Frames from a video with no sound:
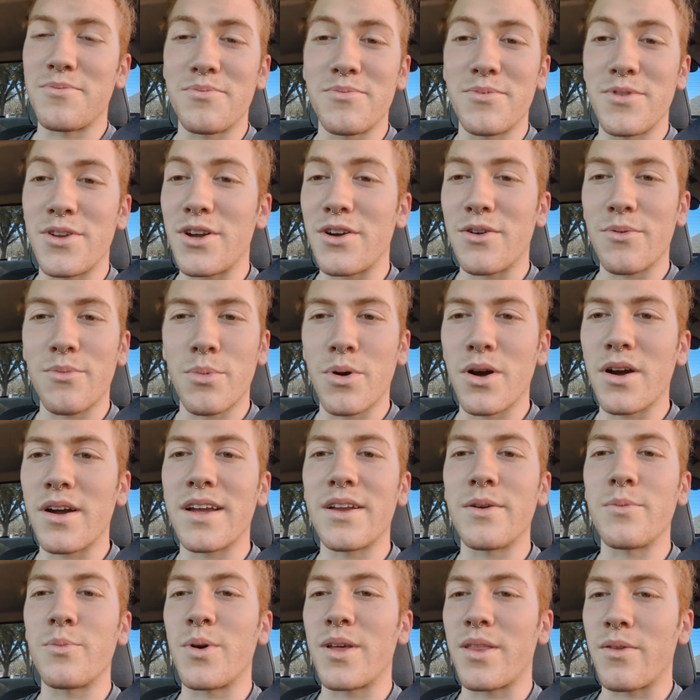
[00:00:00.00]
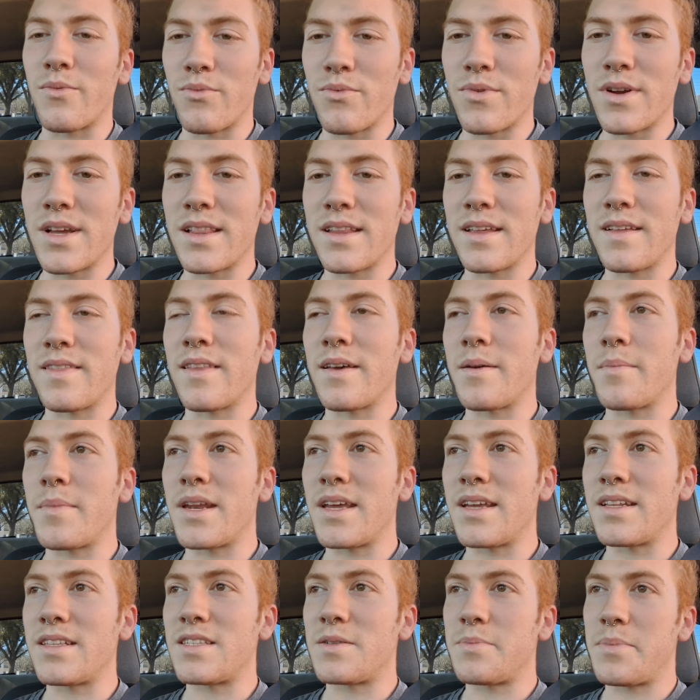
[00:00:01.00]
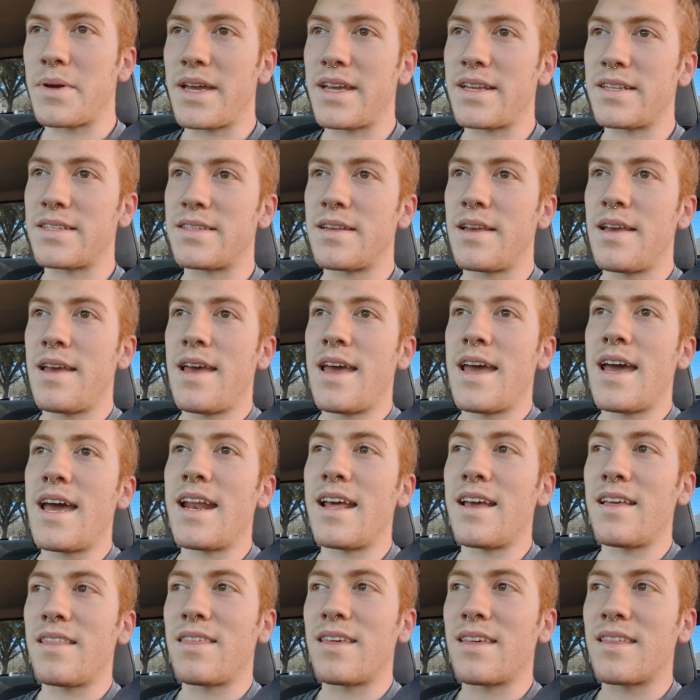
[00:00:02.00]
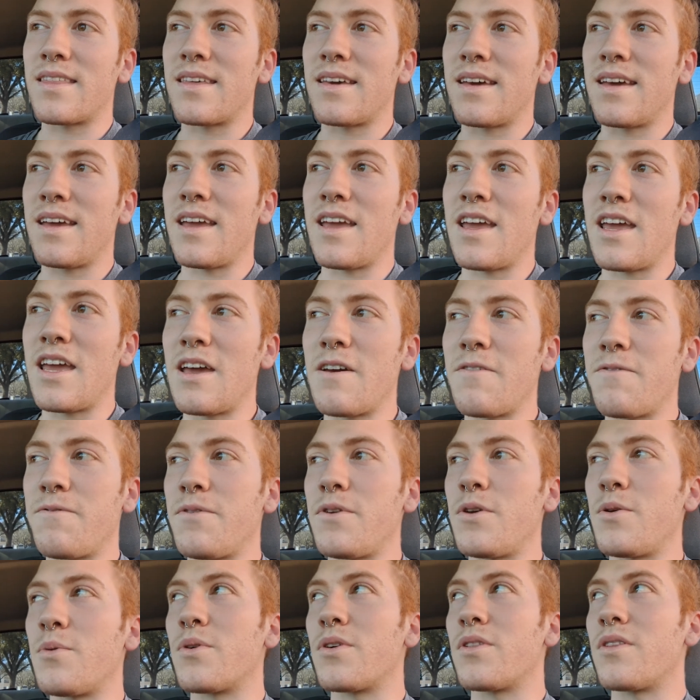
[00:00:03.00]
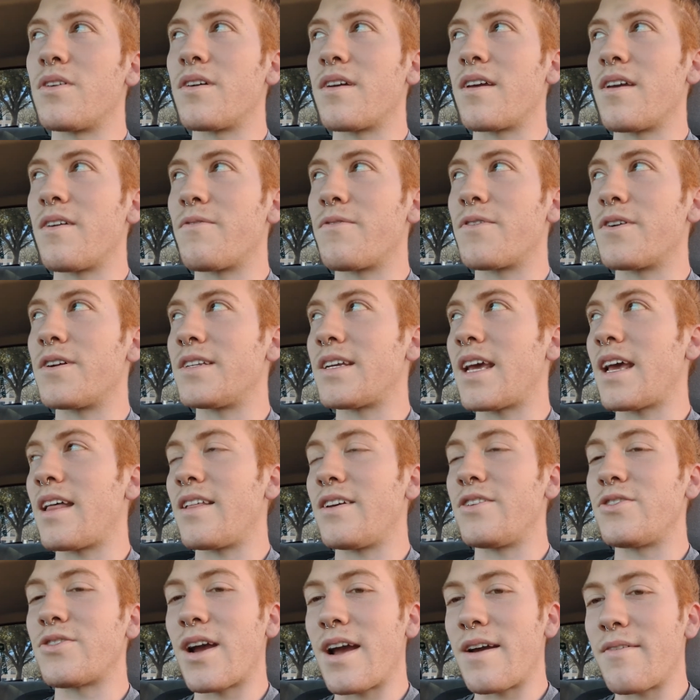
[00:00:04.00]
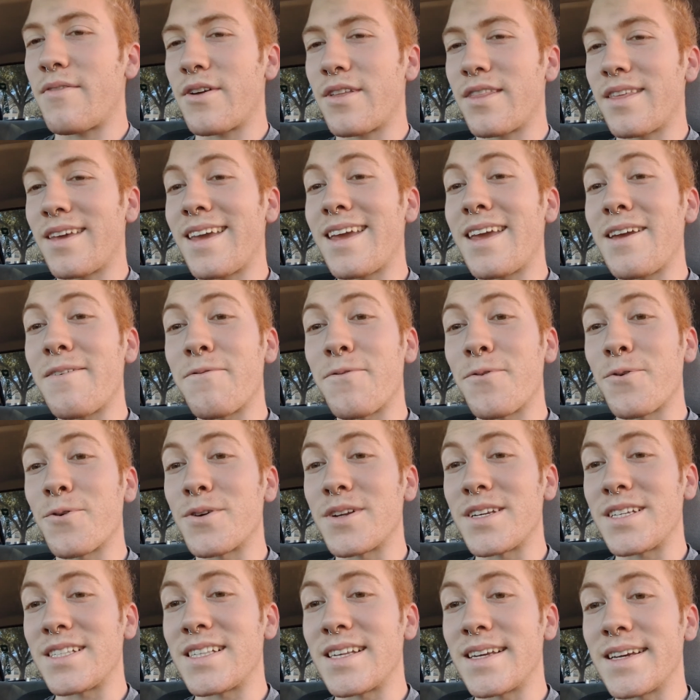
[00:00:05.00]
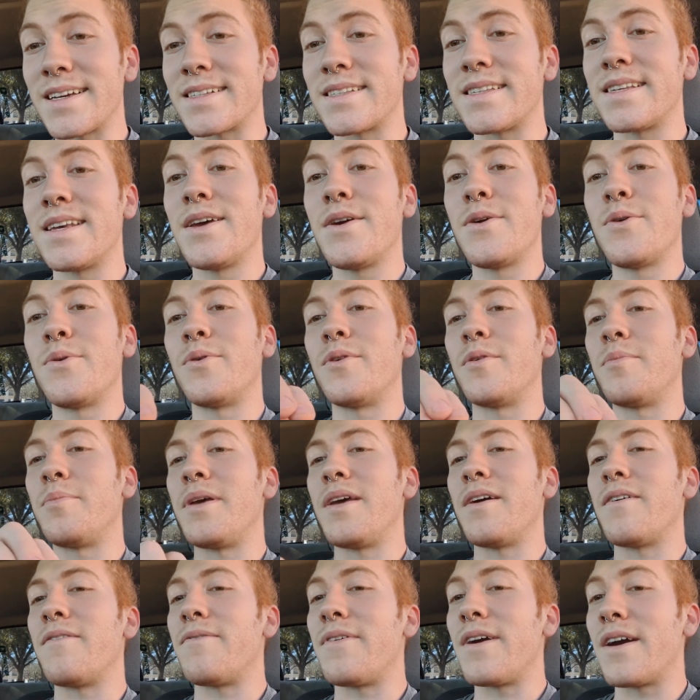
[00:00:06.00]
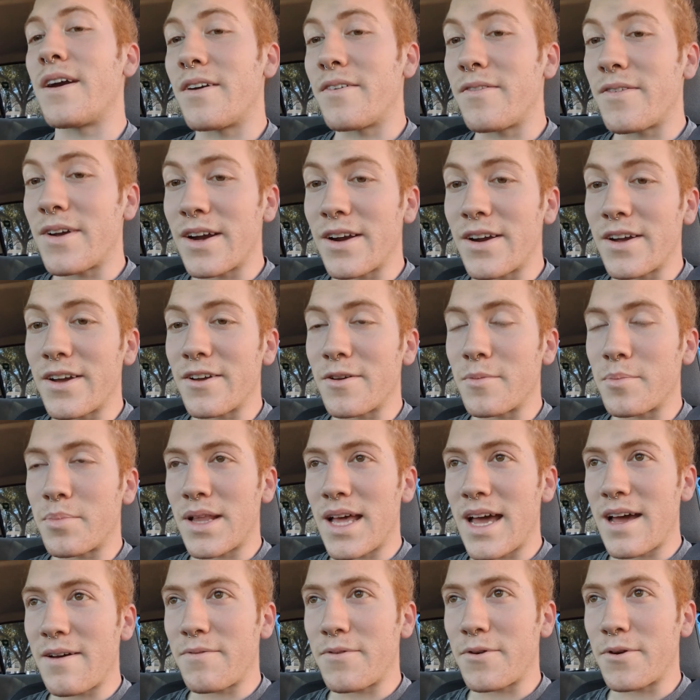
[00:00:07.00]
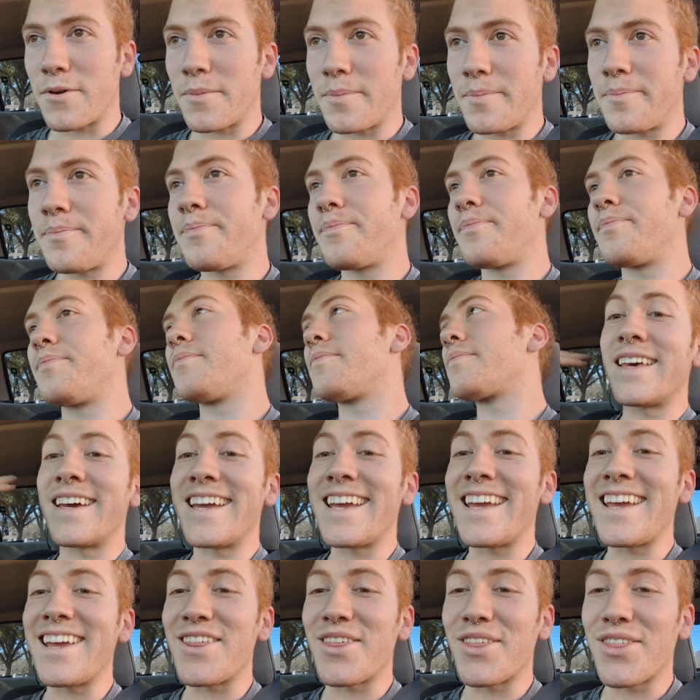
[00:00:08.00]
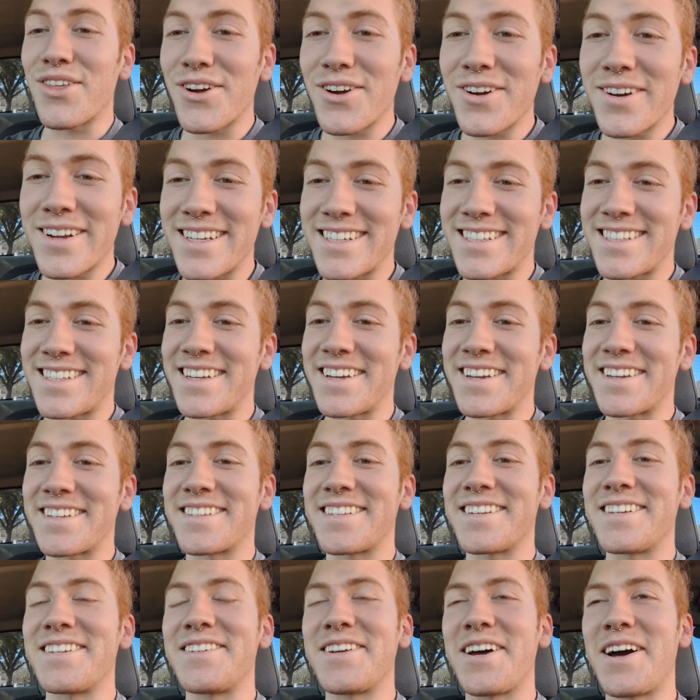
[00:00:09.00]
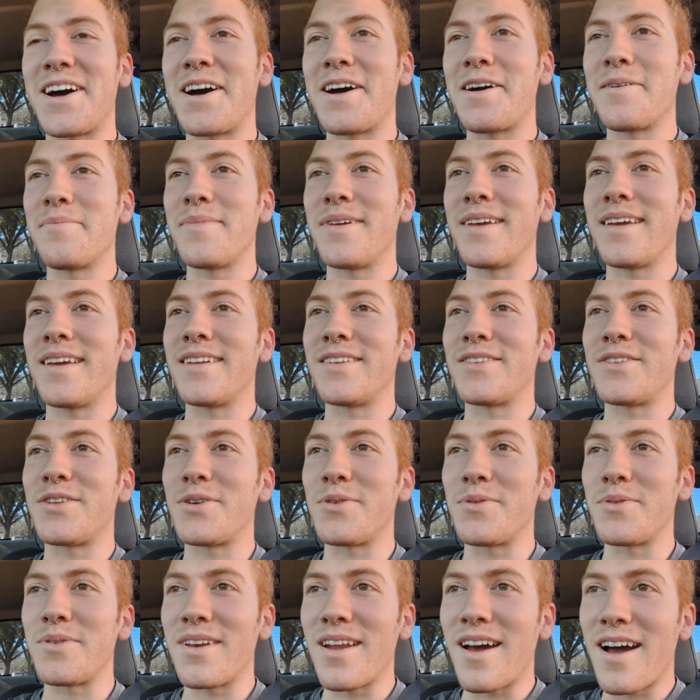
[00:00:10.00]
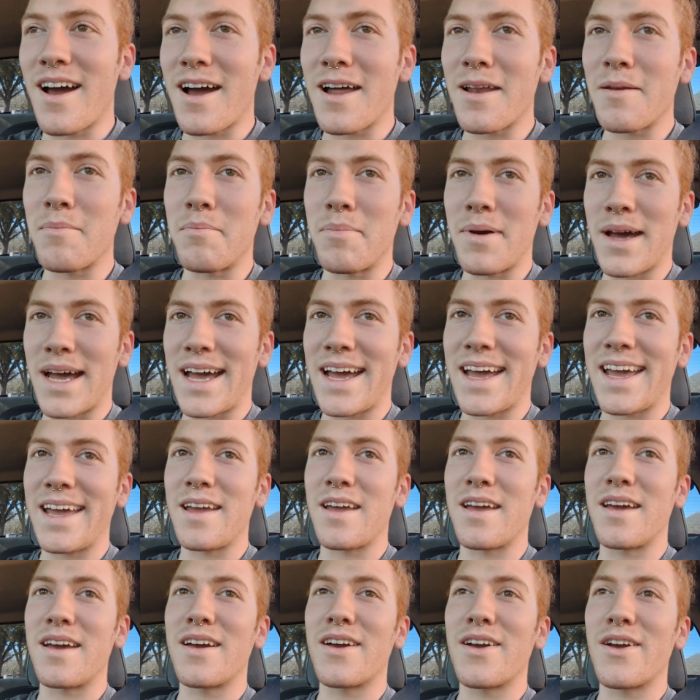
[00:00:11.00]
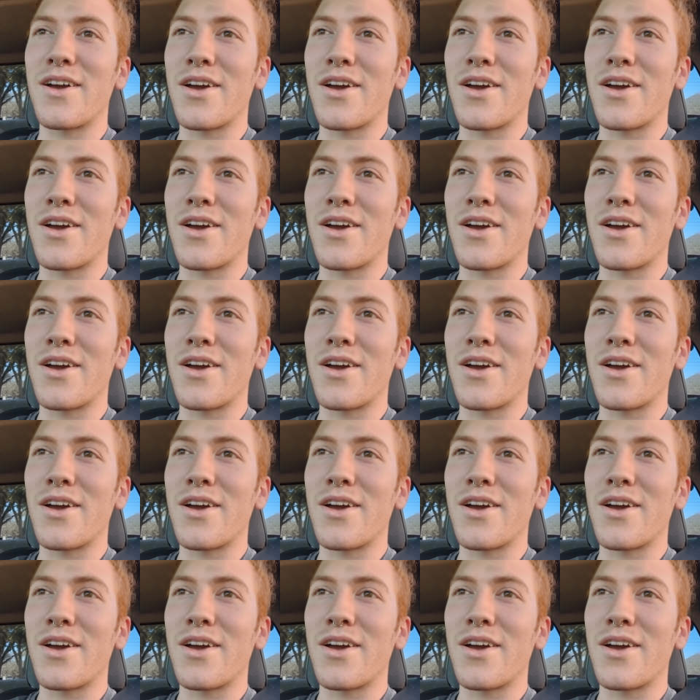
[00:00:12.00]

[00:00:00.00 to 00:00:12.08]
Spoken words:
you're working with really limited space, and I think that if you were looking for a daily driver, the E46 would be a very, very good platform. The E36 taught me to not buy